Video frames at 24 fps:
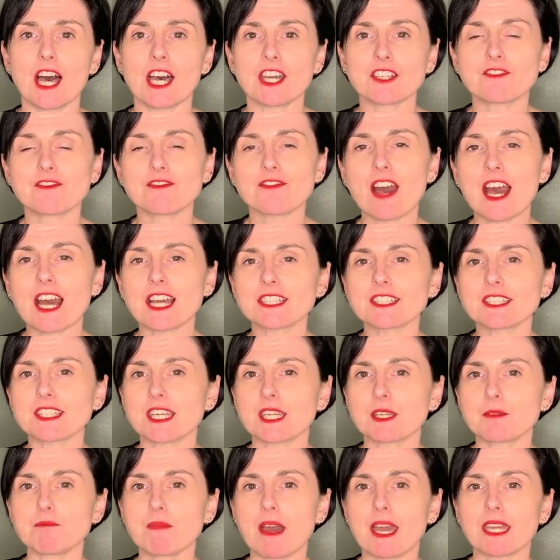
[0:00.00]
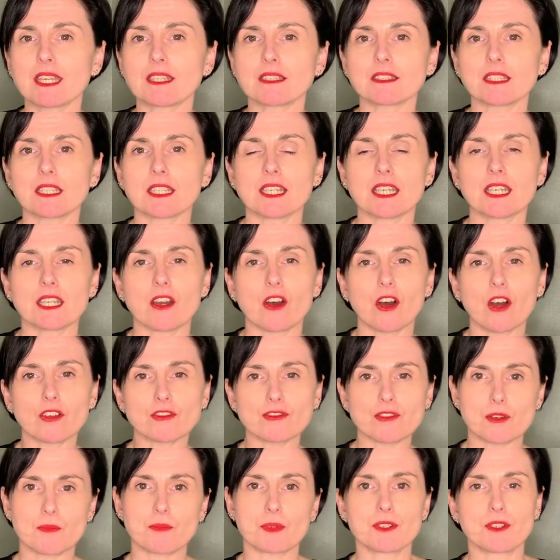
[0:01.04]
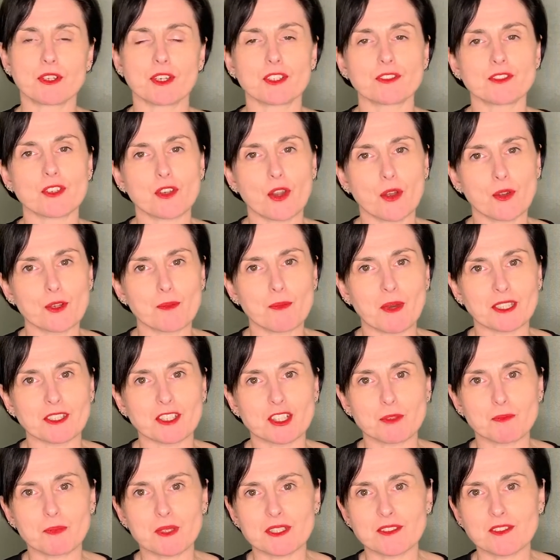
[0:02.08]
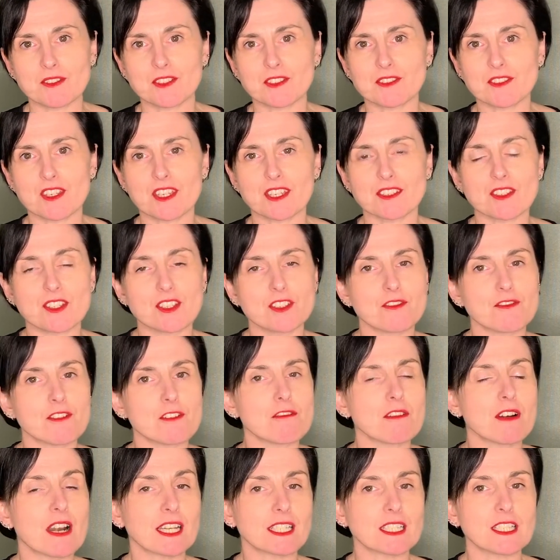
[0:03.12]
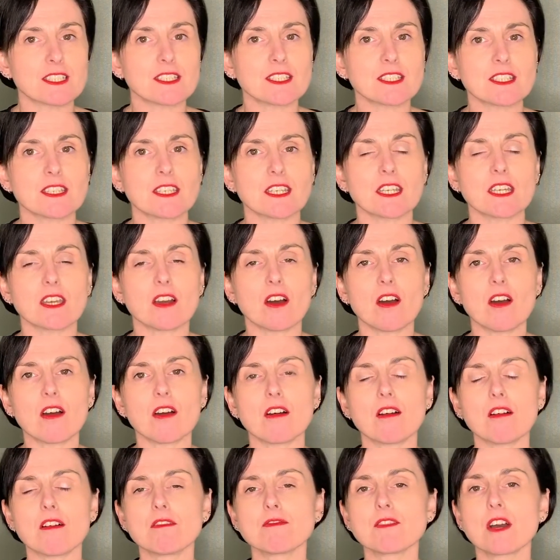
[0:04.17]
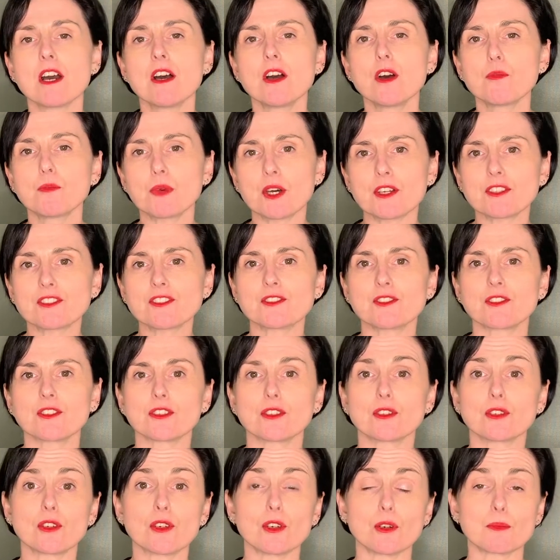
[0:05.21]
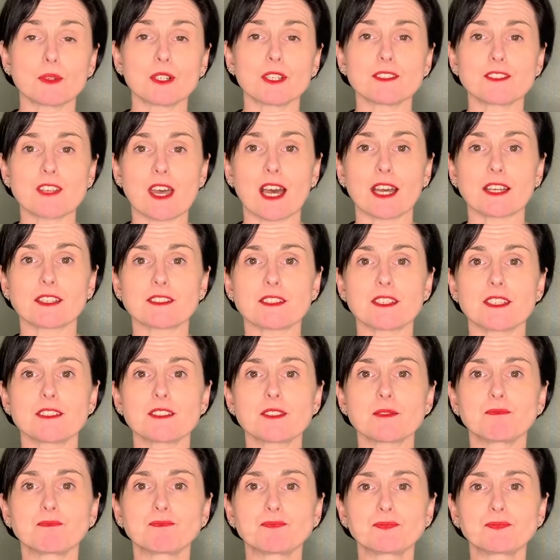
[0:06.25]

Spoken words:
advising mainly entrepreneurs and owner-managed businesses in a variety of personal and corporate taxes.